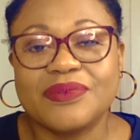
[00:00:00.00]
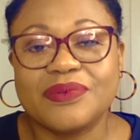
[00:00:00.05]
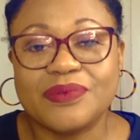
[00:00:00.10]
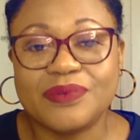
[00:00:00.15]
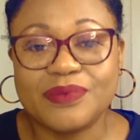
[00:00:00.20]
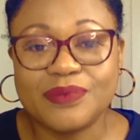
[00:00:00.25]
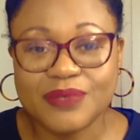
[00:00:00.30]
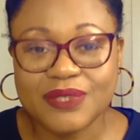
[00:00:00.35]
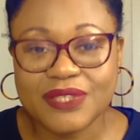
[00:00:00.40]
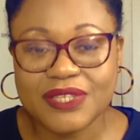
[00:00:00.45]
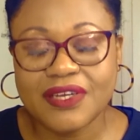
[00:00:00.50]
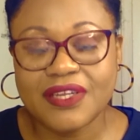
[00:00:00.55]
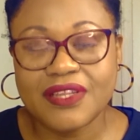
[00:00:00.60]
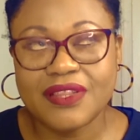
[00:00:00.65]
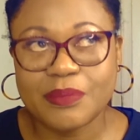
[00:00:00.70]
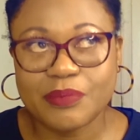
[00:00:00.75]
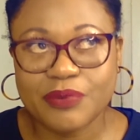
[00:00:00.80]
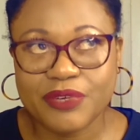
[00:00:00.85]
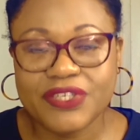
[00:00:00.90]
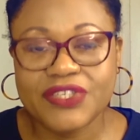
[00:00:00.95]
order in the
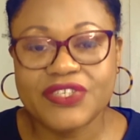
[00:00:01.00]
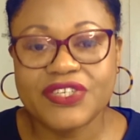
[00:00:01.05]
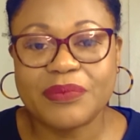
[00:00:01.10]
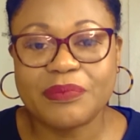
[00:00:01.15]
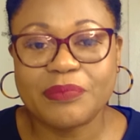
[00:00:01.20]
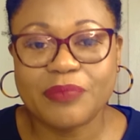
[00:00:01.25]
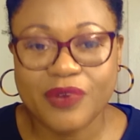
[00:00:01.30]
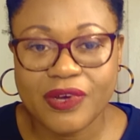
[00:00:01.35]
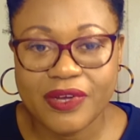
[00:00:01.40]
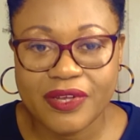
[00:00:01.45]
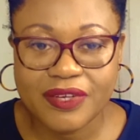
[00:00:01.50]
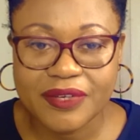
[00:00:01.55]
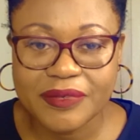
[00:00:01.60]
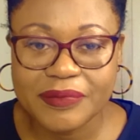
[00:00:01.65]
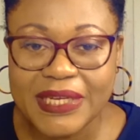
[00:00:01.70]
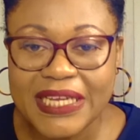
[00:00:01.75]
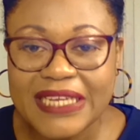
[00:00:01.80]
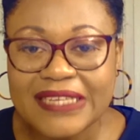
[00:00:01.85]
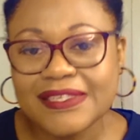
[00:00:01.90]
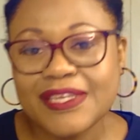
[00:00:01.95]
British Empire.
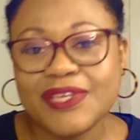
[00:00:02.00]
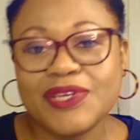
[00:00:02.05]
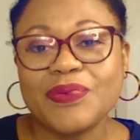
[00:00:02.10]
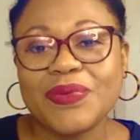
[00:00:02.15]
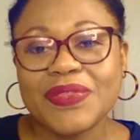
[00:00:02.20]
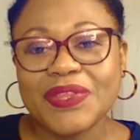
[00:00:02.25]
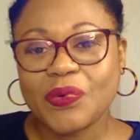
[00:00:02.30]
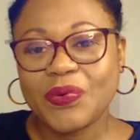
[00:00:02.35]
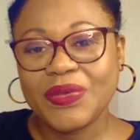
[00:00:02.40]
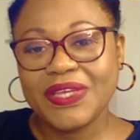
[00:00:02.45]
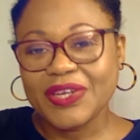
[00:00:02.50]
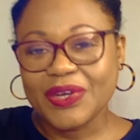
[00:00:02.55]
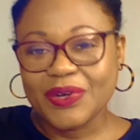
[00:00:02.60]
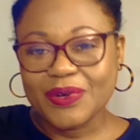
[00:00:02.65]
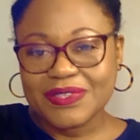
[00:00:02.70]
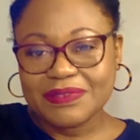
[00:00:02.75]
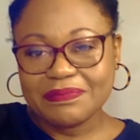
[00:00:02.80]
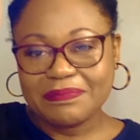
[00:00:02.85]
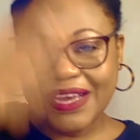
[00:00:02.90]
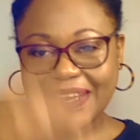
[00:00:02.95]
You know when the Queen
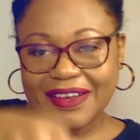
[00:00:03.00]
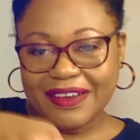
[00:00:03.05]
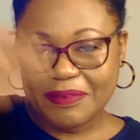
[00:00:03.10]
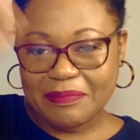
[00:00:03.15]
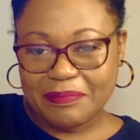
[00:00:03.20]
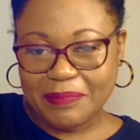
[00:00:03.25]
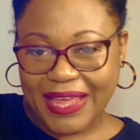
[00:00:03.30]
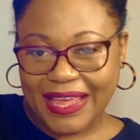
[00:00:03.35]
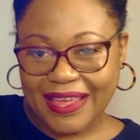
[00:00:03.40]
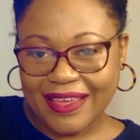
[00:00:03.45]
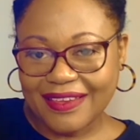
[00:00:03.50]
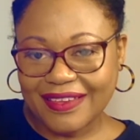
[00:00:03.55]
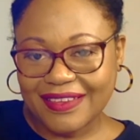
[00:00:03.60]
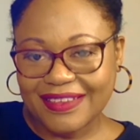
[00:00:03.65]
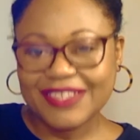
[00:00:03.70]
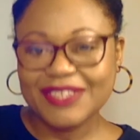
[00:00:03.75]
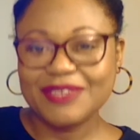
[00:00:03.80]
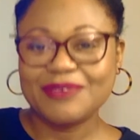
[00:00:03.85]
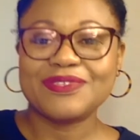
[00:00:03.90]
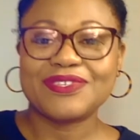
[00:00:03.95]
goes bang, bang,
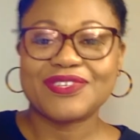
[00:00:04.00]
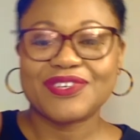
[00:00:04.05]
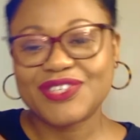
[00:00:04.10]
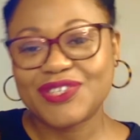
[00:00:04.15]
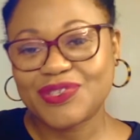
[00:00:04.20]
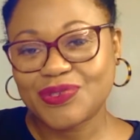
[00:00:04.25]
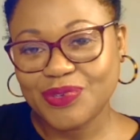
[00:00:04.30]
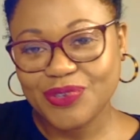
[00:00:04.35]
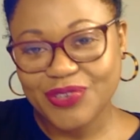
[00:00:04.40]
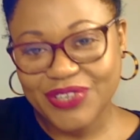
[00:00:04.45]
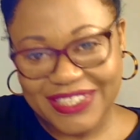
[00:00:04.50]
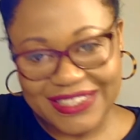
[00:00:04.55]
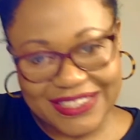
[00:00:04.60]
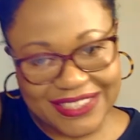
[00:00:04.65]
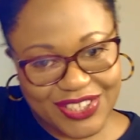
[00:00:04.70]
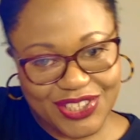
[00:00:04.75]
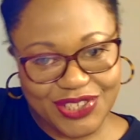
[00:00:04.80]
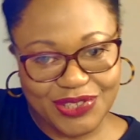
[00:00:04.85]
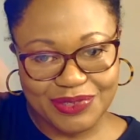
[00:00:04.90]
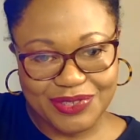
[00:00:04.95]
use her sword and
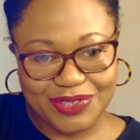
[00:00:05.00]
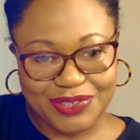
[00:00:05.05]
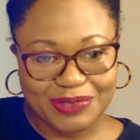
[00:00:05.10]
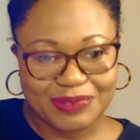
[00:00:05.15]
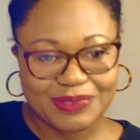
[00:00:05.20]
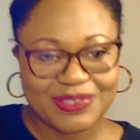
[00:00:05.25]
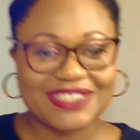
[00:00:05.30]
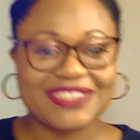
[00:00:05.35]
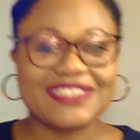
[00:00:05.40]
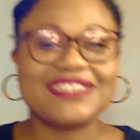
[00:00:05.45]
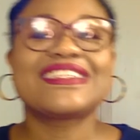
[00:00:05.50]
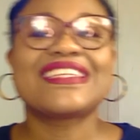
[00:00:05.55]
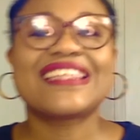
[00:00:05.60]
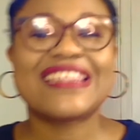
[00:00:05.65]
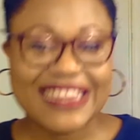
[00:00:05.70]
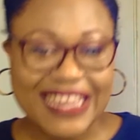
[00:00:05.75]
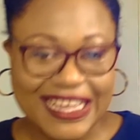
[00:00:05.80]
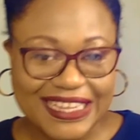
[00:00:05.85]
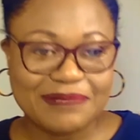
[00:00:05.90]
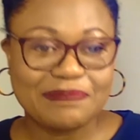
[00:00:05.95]
touch you on the shoulders?
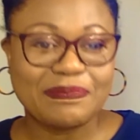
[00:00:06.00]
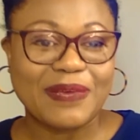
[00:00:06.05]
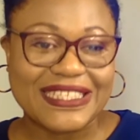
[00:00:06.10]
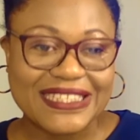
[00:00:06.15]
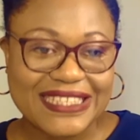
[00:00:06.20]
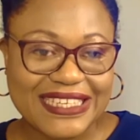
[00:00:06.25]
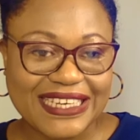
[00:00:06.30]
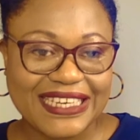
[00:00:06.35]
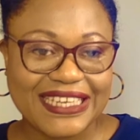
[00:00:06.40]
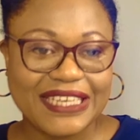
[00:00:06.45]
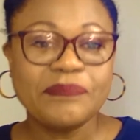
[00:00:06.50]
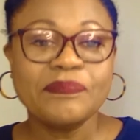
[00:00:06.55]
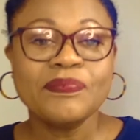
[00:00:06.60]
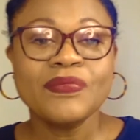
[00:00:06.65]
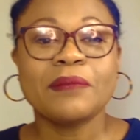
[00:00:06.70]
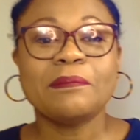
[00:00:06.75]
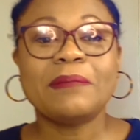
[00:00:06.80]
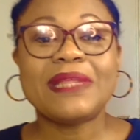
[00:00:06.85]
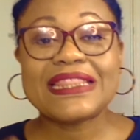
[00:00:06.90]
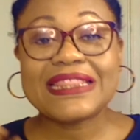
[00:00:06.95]
That's basically.
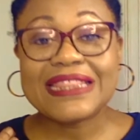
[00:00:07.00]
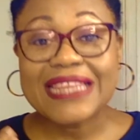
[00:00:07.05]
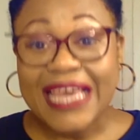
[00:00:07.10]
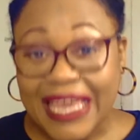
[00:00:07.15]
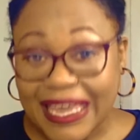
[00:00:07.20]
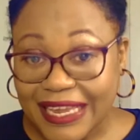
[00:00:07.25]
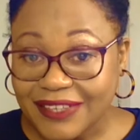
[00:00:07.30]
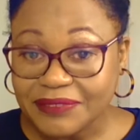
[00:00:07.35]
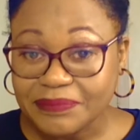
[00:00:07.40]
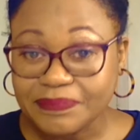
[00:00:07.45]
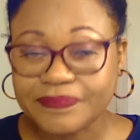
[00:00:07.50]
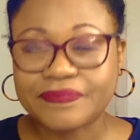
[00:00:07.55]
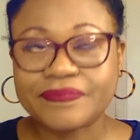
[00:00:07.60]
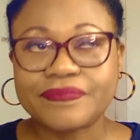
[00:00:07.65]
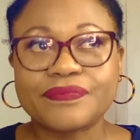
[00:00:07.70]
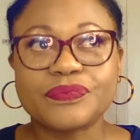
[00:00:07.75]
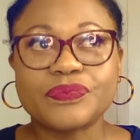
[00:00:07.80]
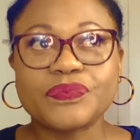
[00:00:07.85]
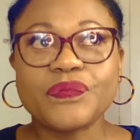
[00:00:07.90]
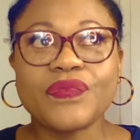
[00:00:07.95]
But then
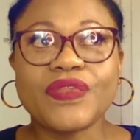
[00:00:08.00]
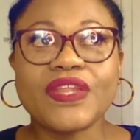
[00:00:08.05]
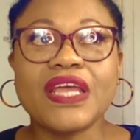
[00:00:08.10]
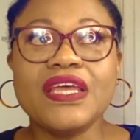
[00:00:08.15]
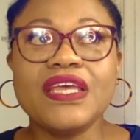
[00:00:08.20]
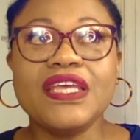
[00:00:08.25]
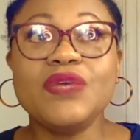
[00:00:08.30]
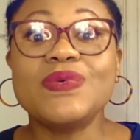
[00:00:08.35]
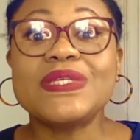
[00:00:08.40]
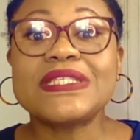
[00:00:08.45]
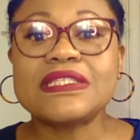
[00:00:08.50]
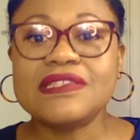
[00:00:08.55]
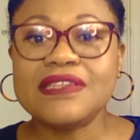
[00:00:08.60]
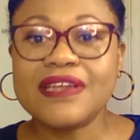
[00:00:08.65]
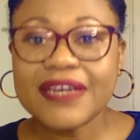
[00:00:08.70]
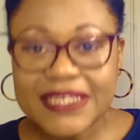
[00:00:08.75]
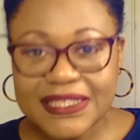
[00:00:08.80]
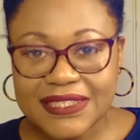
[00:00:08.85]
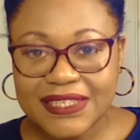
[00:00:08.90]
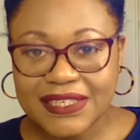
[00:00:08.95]
he was
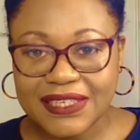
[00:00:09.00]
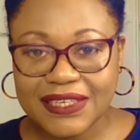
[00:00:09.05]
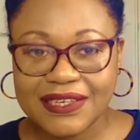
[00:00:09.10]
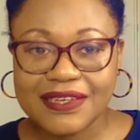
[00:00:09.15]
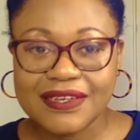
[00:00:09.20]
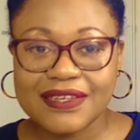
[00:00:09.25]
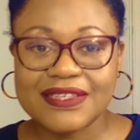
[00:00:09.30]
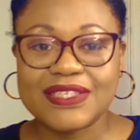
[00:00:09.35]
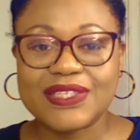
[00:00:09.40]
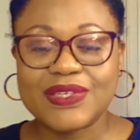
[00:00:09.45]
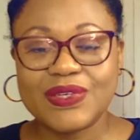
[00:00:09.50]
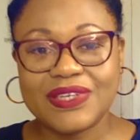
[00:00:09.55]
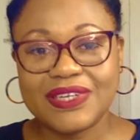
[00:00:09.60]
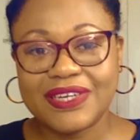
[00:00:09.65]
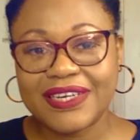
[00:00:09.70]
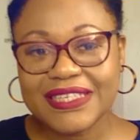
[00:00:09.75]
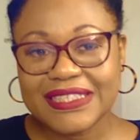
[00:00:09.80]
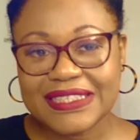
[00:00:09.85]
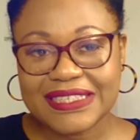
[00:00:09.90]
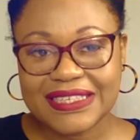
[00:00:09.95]
knighted. So
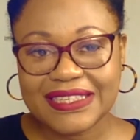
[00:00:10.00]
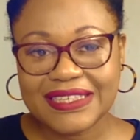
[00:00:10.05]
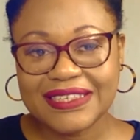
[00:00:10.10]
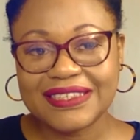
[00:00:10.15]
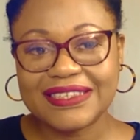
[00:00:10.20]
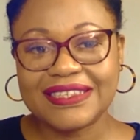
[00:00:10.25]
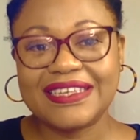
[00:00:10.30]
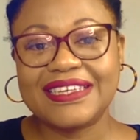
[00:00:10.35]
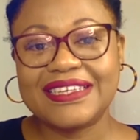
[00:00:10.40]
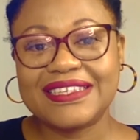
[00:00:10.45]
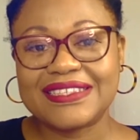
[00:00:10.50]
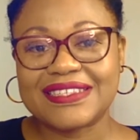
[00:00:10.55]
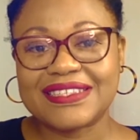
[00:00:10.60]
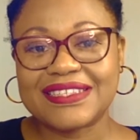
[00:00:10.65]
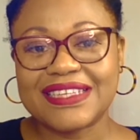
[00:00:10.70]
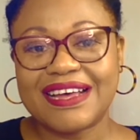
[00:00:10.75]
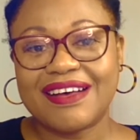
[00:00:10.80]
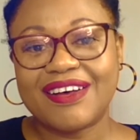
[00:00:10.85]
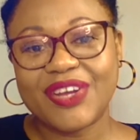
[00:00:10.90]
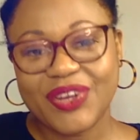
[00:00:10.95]
knighting is
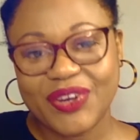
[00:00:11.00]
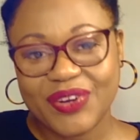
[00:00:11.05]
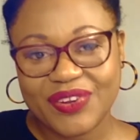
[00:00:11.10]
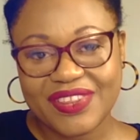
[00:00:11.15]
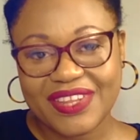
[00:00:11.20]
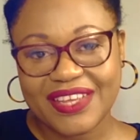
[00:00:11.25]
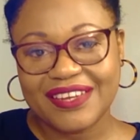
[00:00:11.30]
higher than